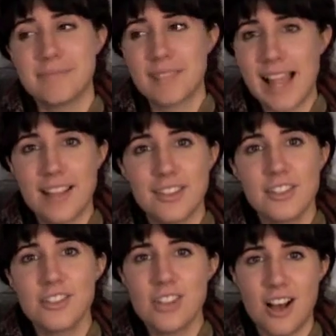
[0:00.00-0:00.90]
Like a
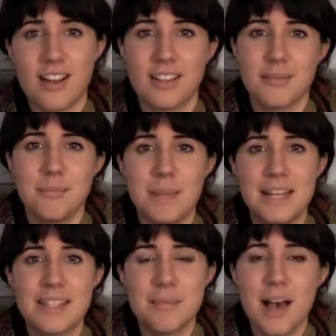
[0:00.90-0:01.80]
little dog,
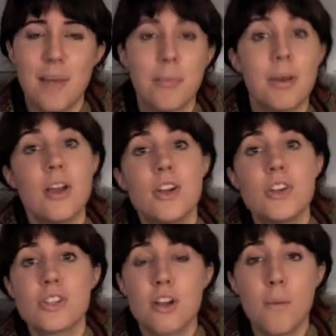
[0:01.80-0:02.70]
beats him up.
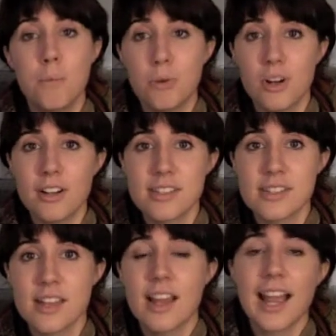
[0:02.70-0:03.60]
So
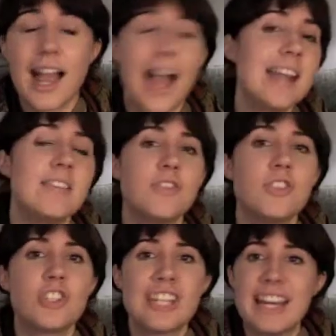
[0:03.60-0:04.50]
Brooks, kind of
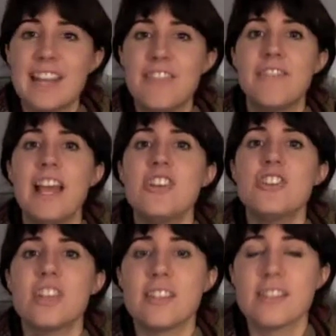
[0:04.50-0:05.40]
getting
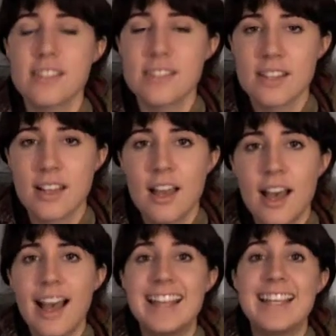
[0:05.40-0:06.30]
vengeance
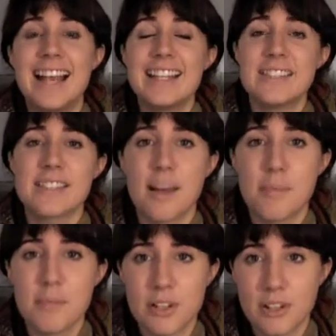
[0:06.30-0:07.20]
against
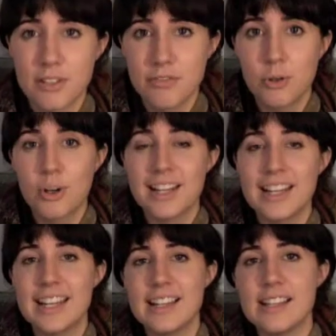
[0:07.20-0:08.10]
Sumner for
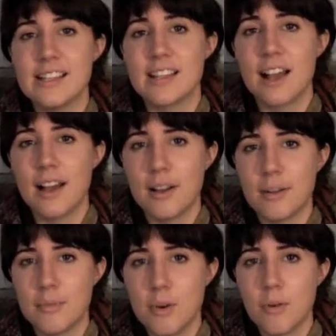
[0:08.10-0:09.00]
his
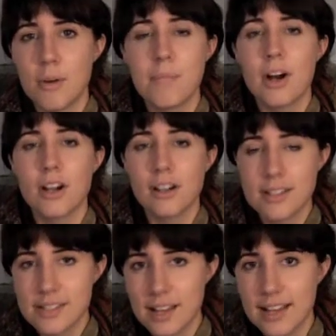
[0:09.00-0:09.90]

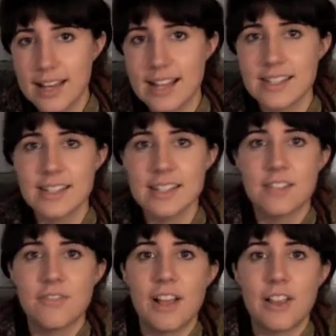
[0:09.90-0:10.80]
remarks against
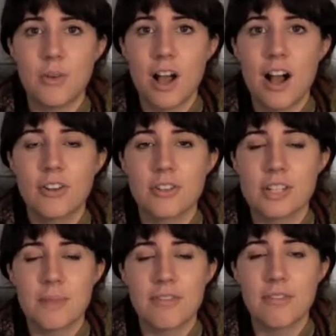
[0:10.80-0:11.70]
his fellow
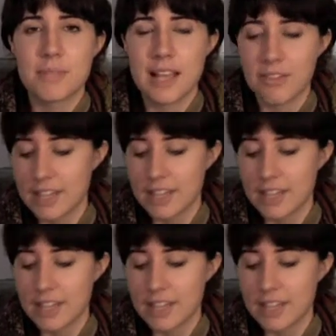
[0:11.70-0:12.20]
congressman from South